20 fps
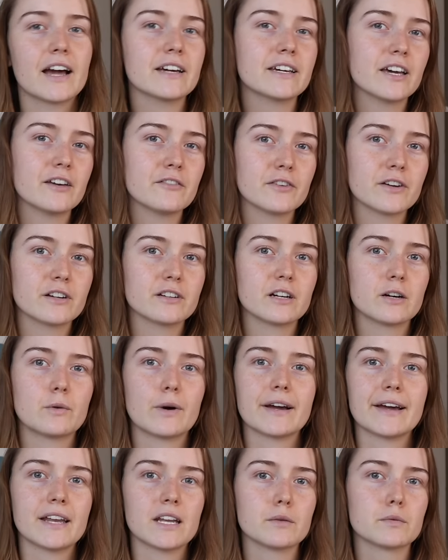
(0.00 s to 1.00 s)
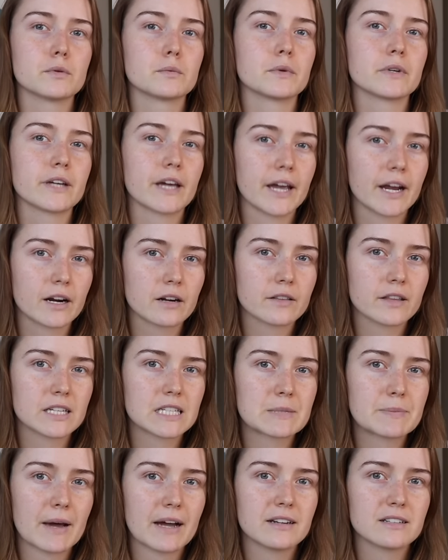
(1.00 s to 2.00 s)
can't figure out why anyone would care that's
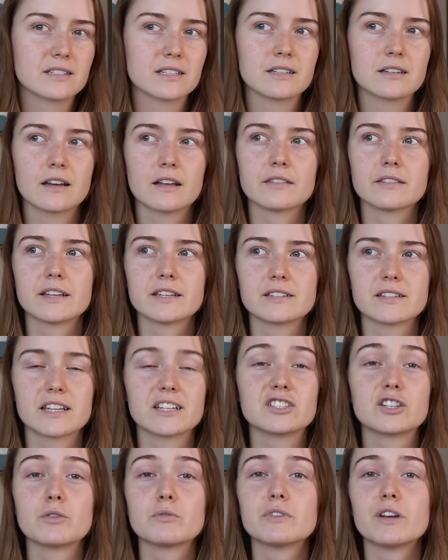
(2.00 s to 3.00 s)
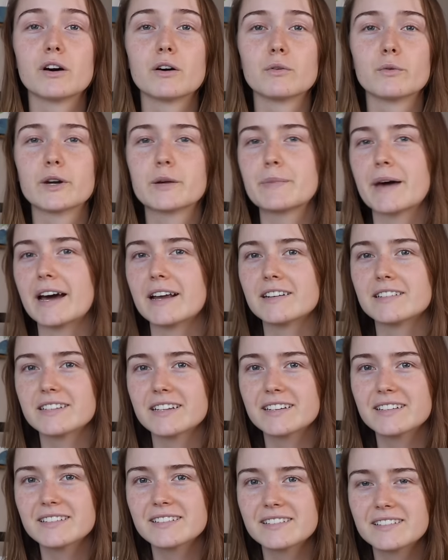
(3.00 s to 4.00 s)
patented unless they don't know what a patent
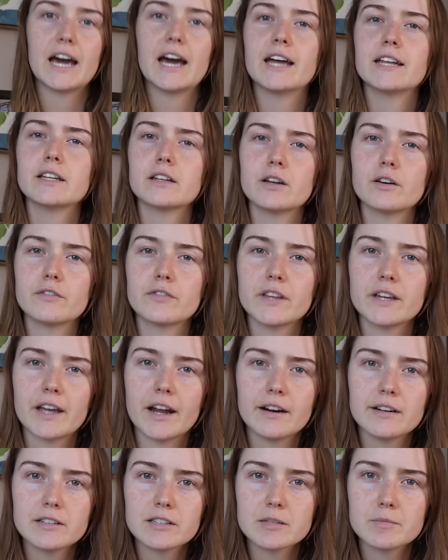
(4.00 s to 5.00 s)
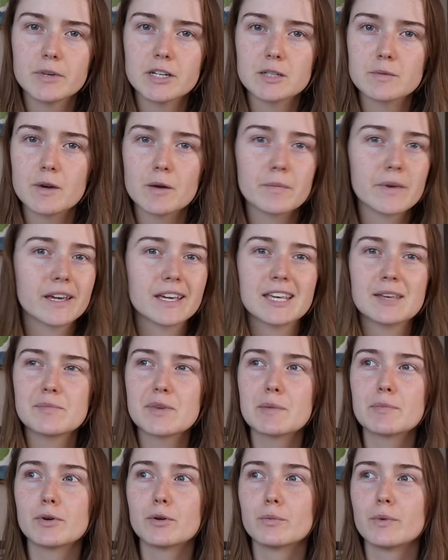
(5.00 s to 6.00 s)
is. And you know, if they cared so much about making
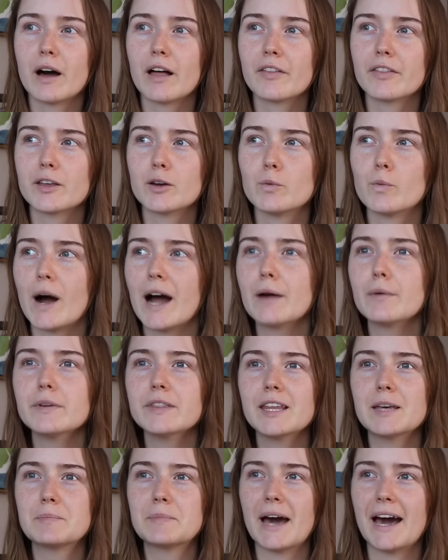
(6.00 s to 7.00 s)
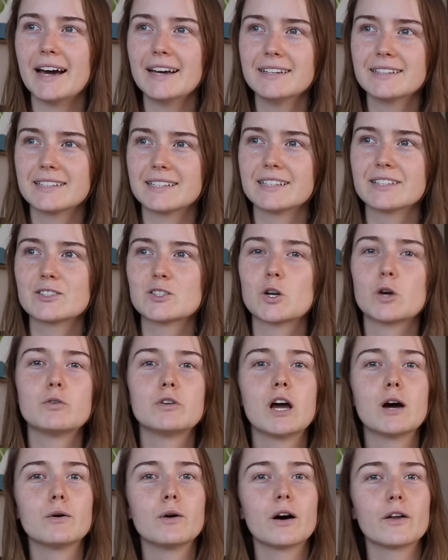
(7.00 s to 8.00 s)
people wealthy, why would they patent it so
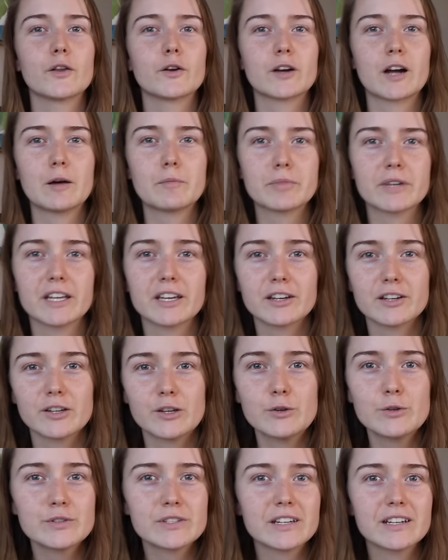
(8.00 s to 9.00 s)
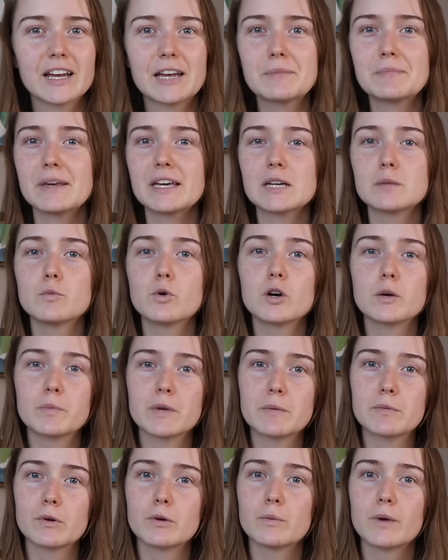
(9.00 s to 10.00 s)
no other company could use it and make more
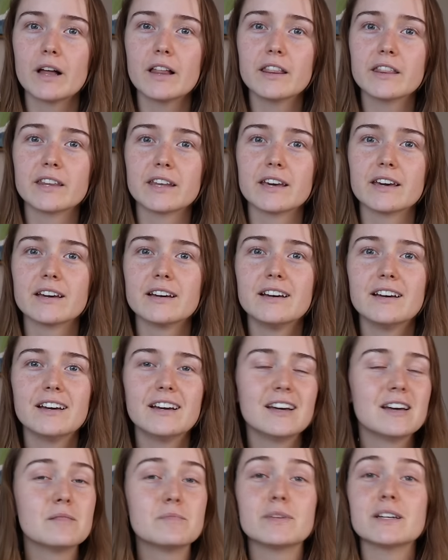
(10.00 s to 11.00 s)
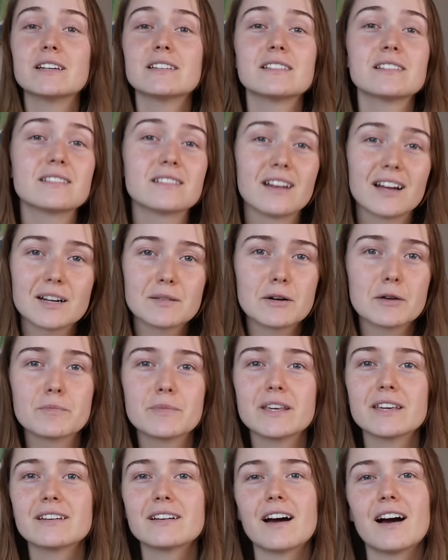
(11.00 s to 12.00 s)
people wealthy? because it's not about
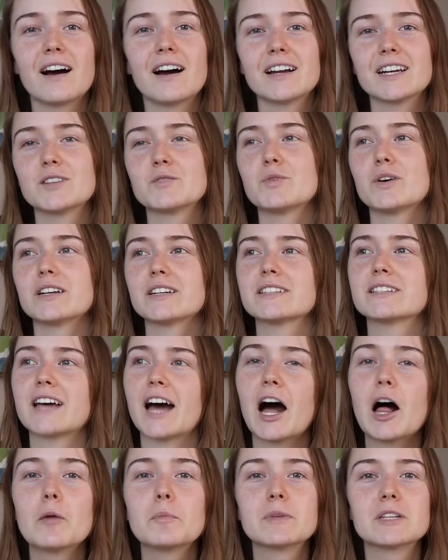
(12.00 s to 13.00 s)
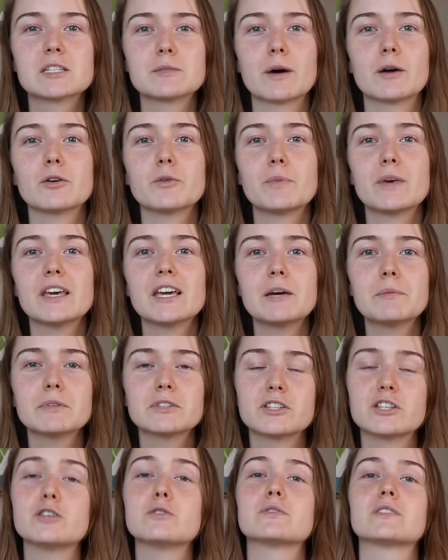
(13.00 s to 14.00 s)
being kind and wanting to help, it's about being able to use